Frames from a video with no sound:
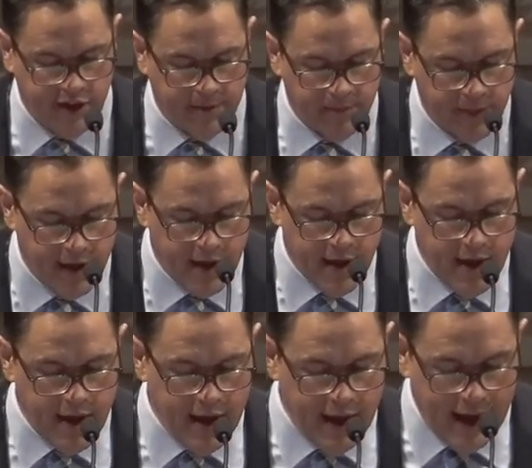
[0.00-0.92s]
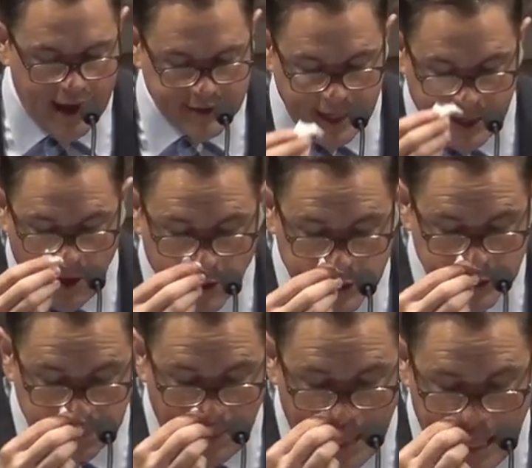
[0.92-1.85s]
as I go to Spain
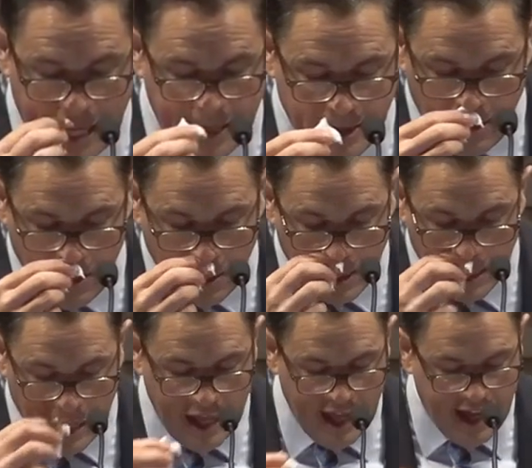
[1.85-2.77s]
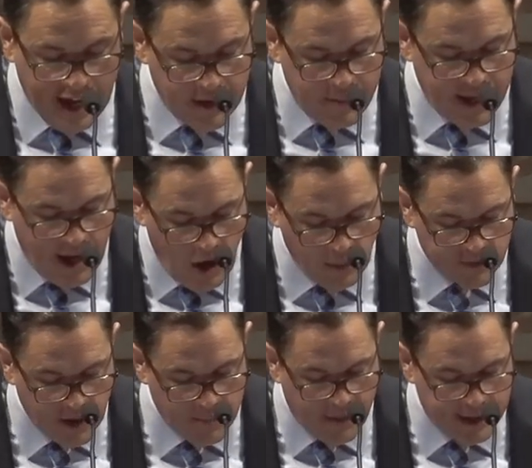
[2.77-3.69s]
and to be helped on my journey
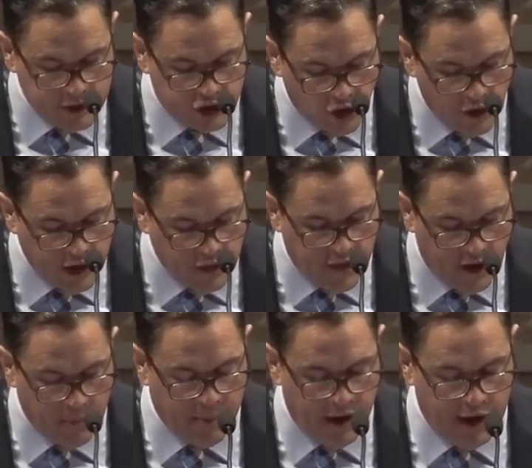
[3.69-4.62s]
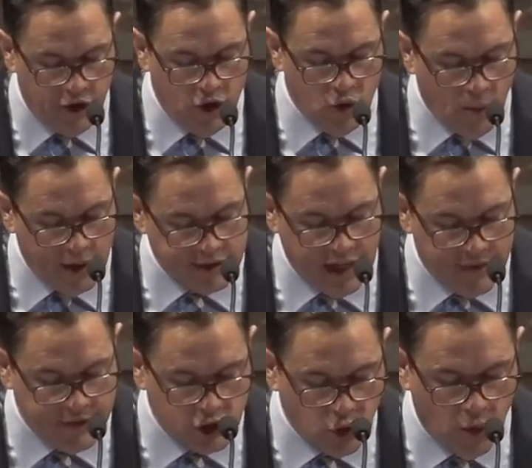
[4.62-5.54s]
there by you once I've enjoyed your
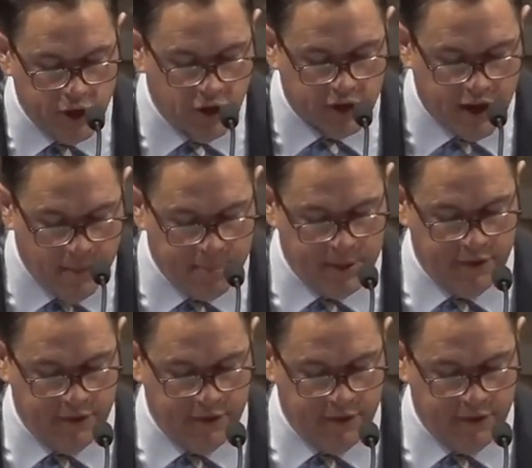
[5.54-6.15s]
company for a while.